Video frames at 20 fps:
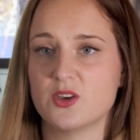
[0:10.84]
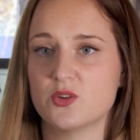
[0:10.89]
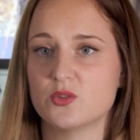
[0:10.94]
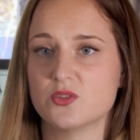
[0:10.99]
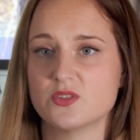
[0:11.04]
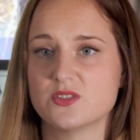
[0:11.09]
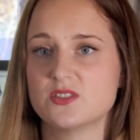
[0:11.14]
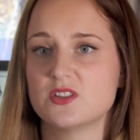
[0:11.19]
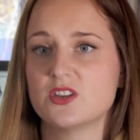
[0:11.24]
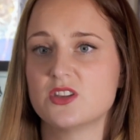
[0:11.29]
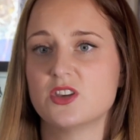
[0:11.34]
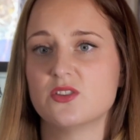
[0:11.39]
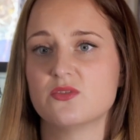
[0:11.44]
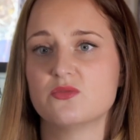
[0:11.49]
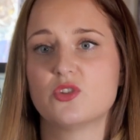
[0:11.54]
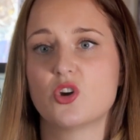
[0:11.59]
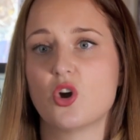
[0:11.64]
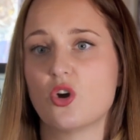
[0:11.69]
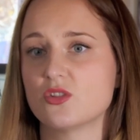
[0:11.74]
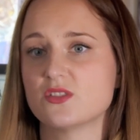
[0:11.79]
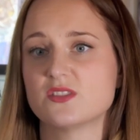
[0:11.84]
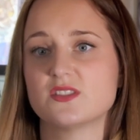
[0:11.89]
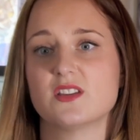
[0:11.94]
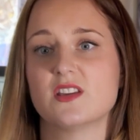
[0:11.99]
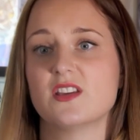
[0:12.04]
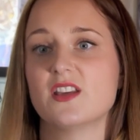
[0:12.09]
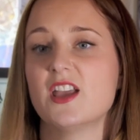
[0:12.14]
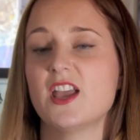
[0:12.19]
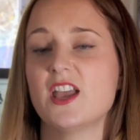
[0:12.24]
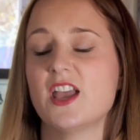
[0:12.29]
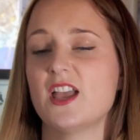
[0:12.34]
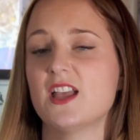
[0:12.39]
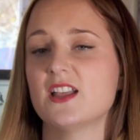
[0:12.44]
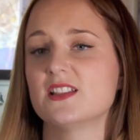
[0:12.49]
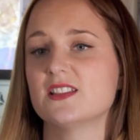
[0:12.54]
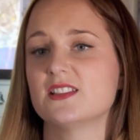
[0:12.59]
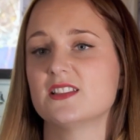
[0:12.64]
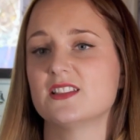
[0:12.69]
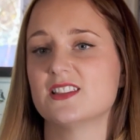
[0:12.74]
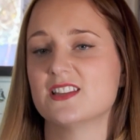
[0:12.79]
good. You've got to...
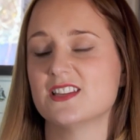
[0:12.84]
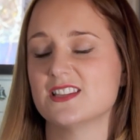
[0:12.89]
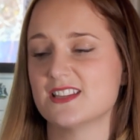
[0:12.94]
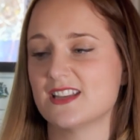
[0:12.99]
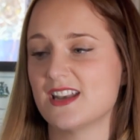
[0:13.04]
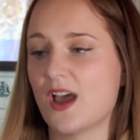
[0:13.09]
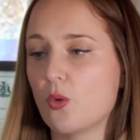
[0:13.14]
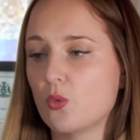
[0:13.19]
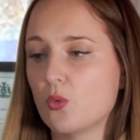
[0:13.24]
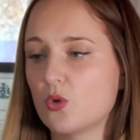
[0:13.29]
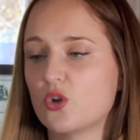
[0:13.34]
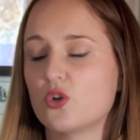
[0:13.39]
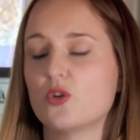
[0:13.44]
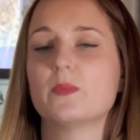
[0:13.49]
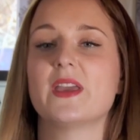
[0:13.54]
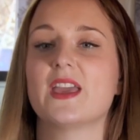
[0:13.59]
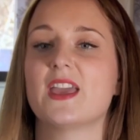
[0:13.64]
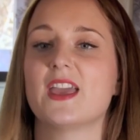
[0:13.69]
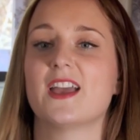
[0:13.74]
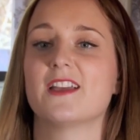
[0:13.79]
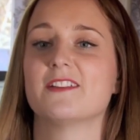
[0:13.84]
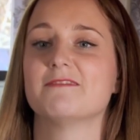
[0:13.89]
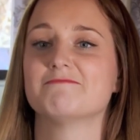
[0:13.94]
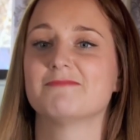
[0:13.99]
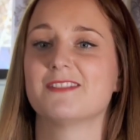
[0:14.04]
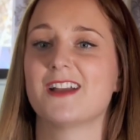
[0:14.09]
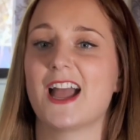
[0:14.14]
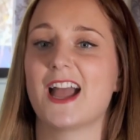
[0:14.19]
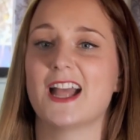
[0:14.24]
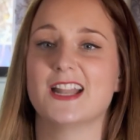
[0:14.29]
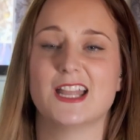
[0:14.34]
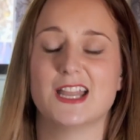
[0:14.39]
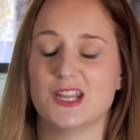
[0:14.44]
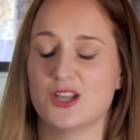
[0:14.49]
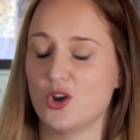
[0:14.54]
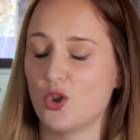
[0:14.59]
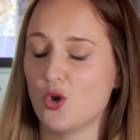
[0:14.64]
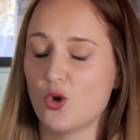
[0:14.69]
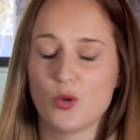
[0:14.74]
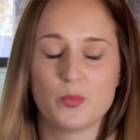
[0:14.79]
There's an outcome here and then
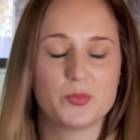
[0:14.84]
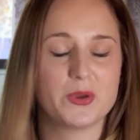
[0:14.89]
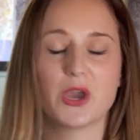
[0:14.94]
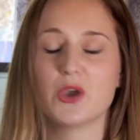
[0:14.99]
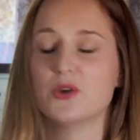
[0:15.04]
it'll all be